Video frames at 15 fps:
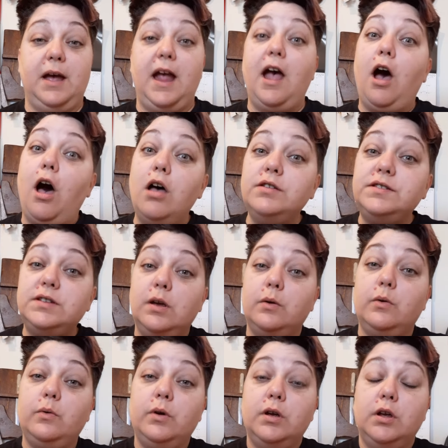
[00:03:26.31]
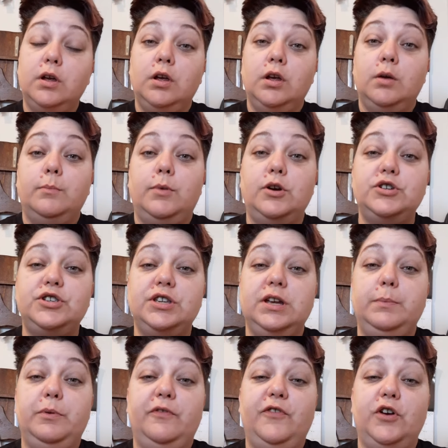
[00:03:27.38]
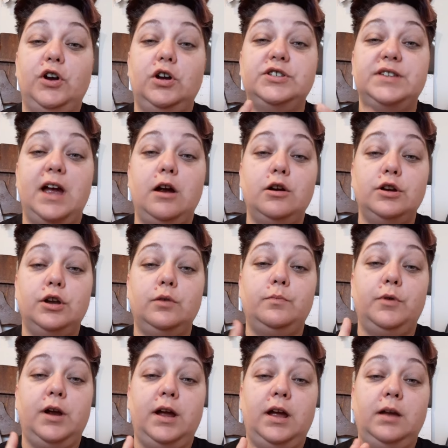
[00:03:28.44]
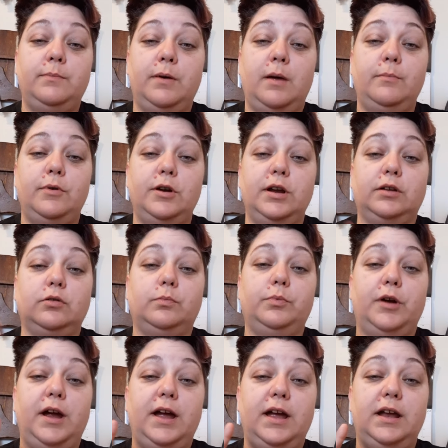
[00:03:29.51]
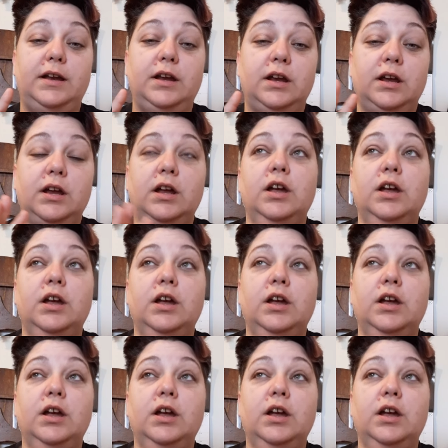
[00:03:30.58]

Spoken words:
I also personally prefer sourdough bread, pumpernickel bread,